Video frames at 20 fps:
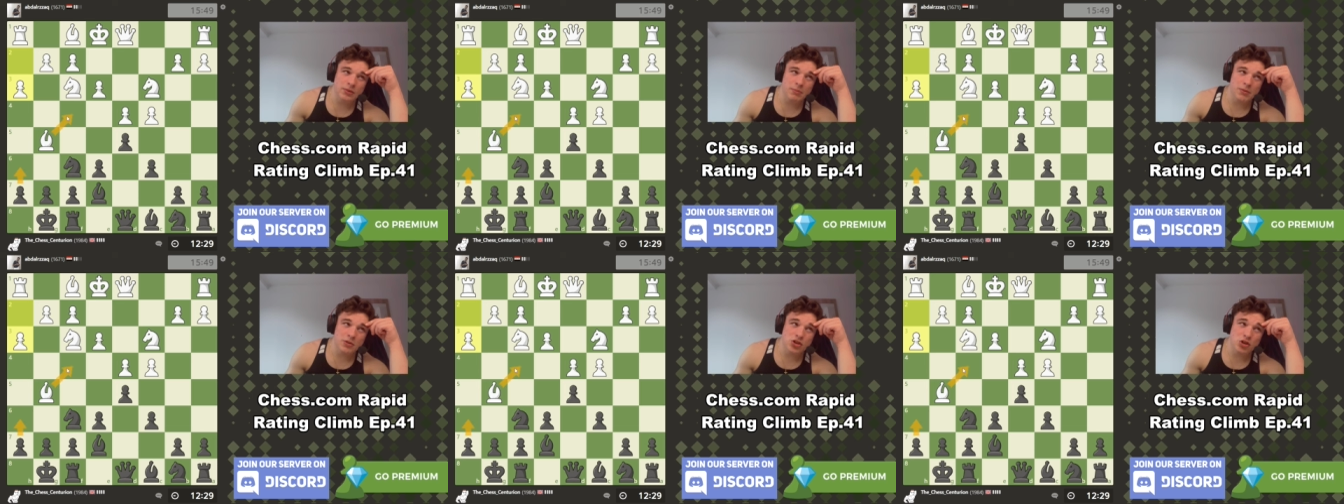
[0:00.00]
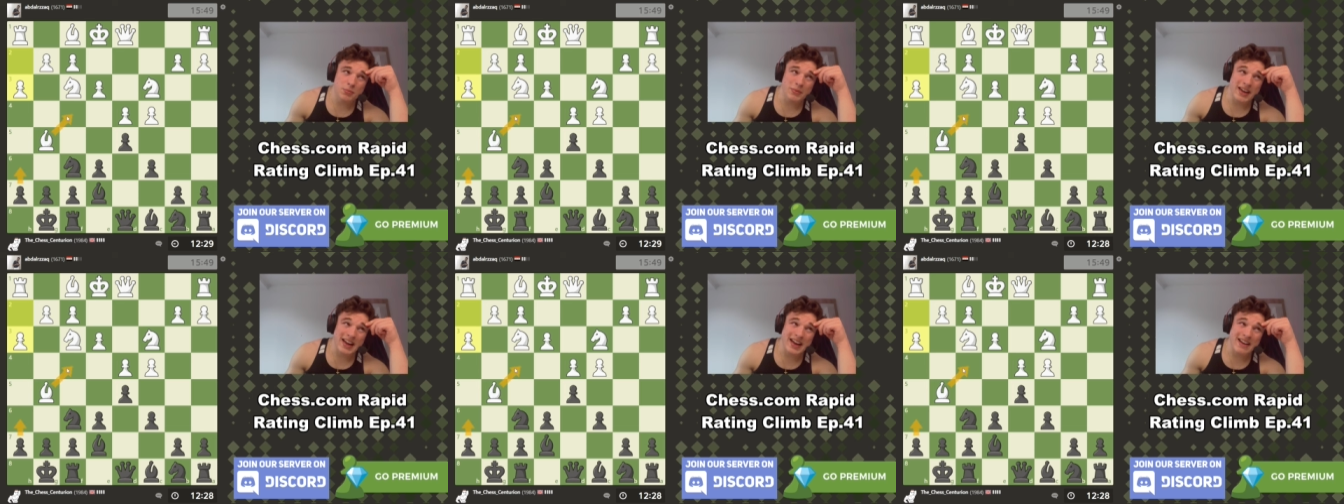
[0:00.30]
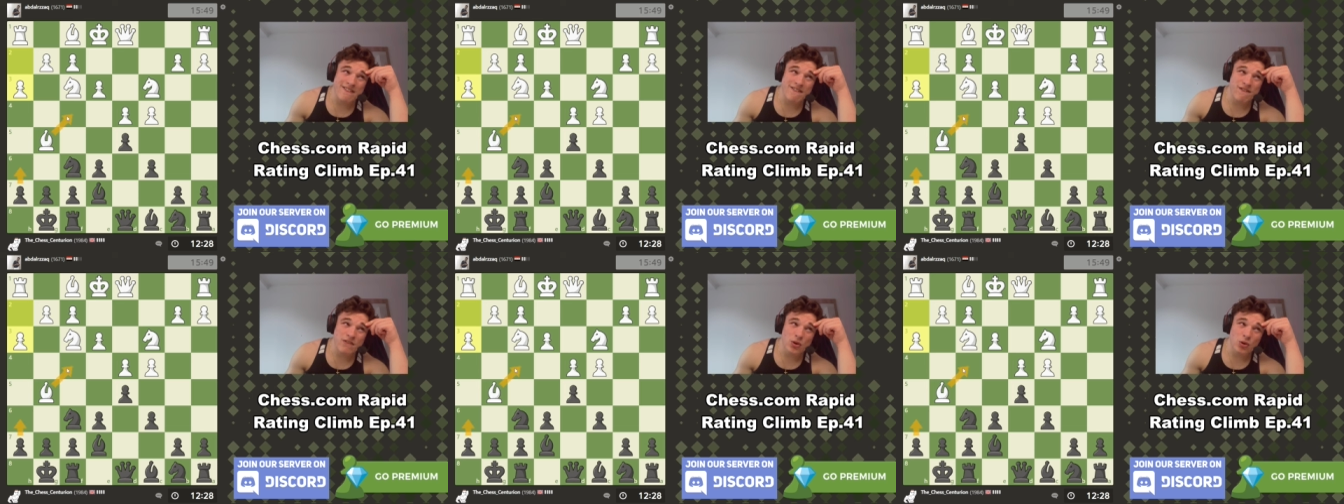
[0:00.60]
bishop
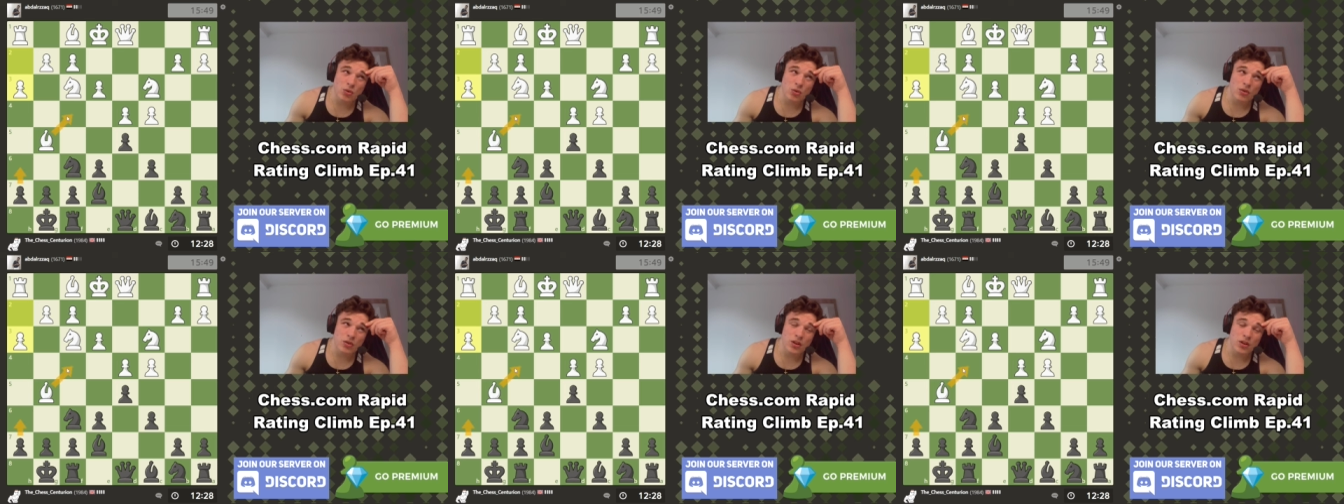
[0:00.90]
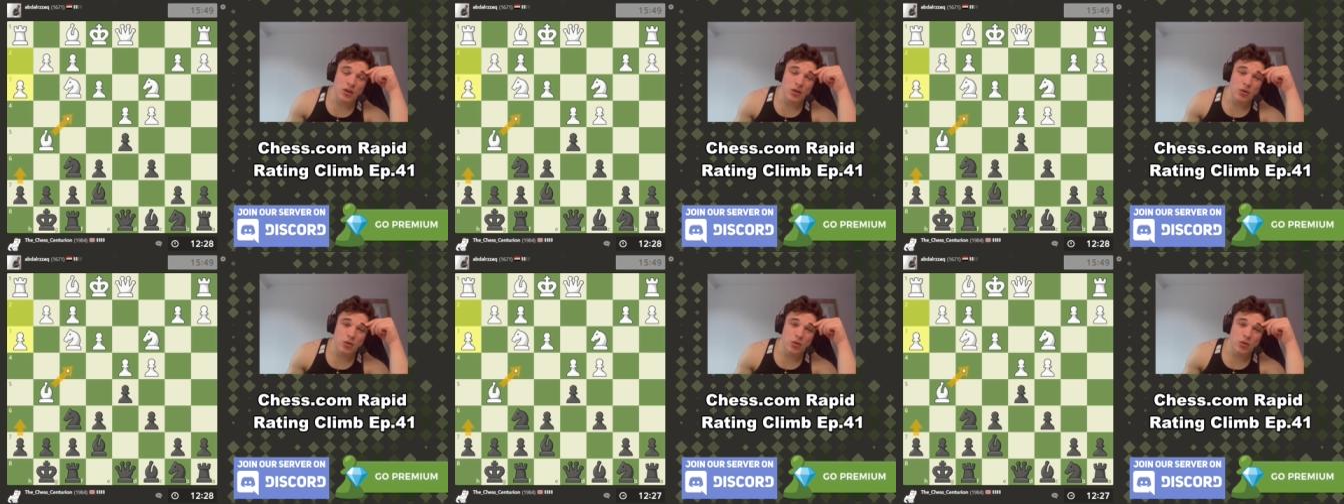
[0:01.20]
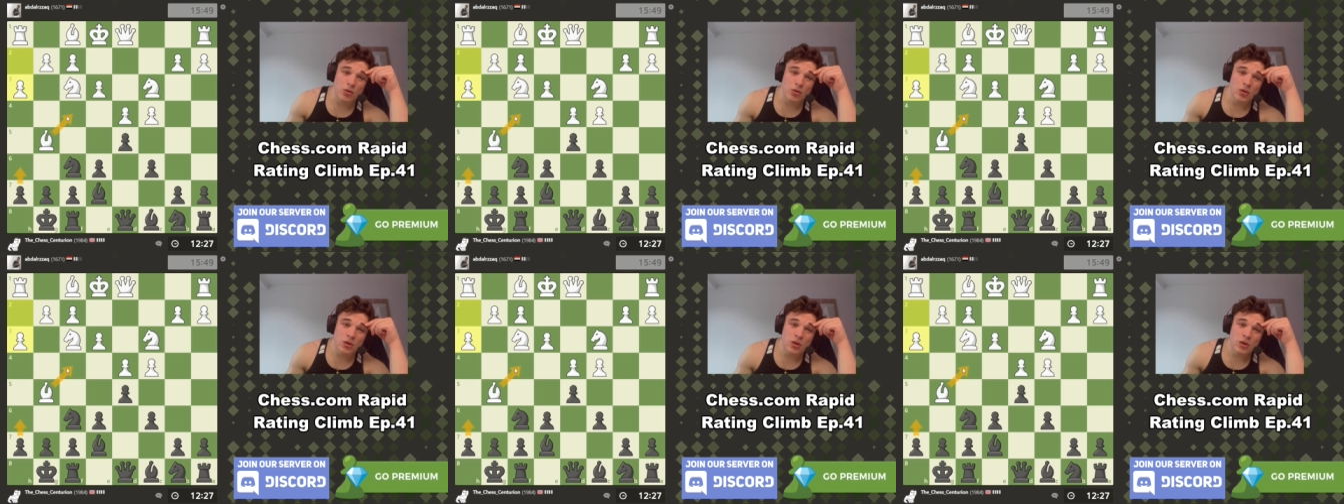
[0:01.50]
f four
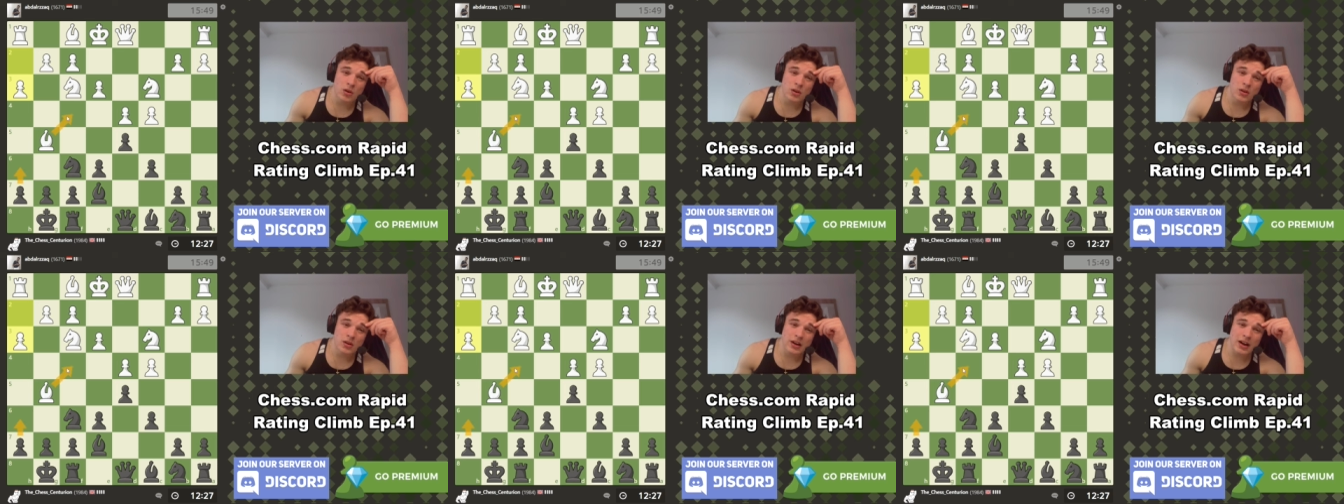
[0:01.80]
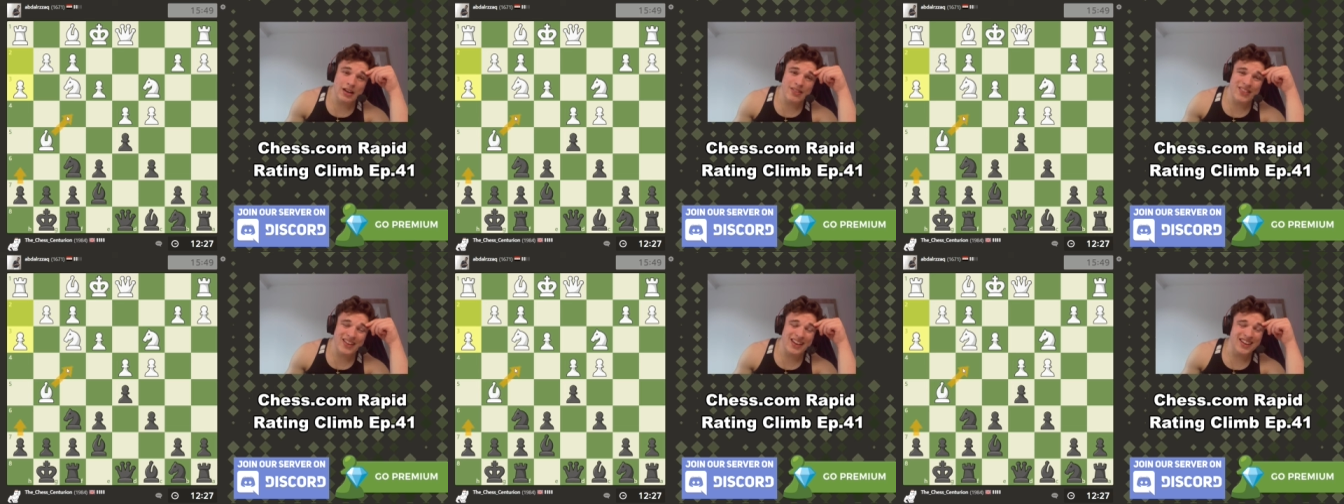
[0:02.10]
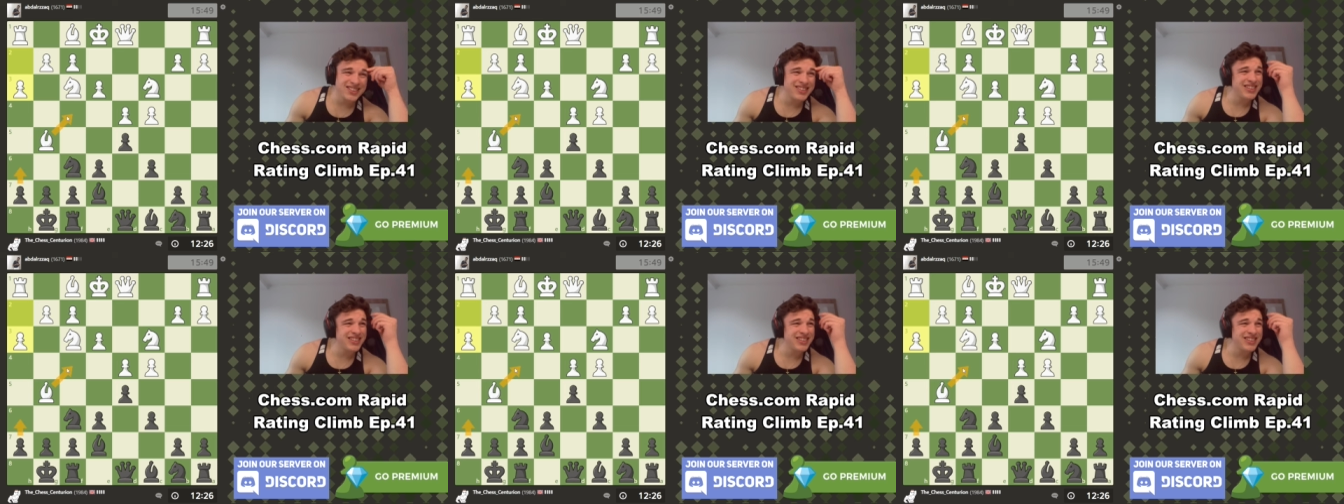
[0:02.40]
though. And that looks